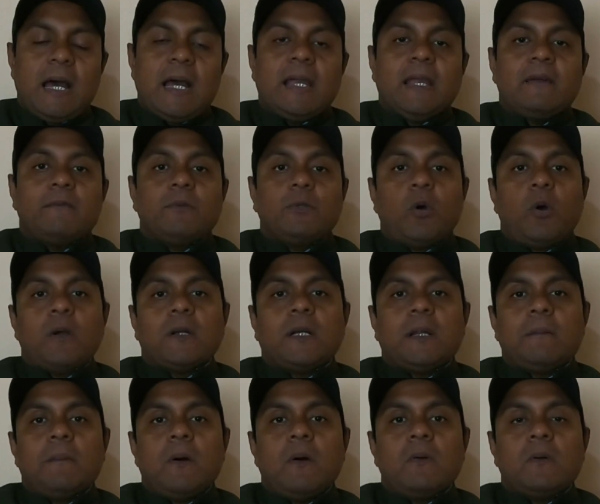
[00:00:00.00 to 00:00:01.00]
I have talked
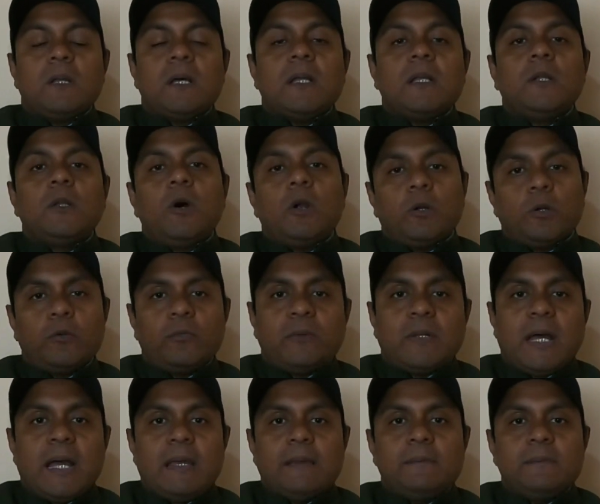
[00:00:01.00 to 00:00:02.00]
about a lot of
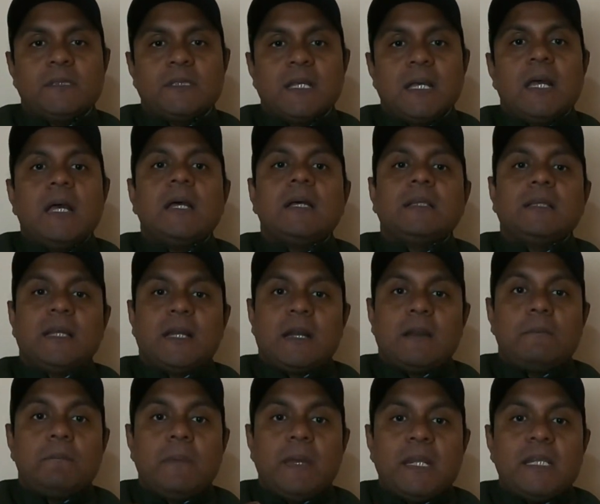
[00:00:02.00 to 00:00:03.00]
times, there
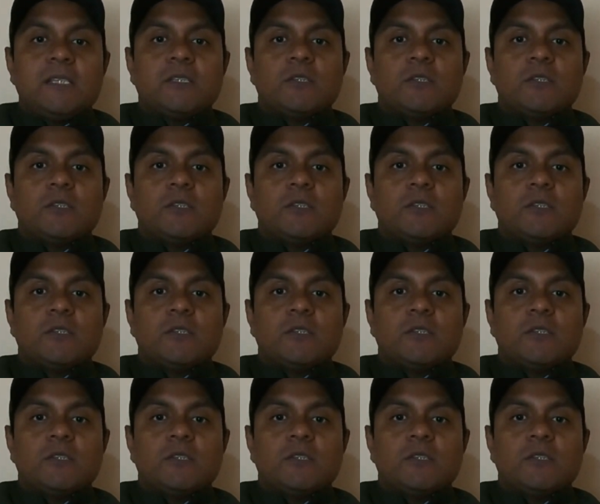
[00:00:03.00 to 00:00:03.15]
are many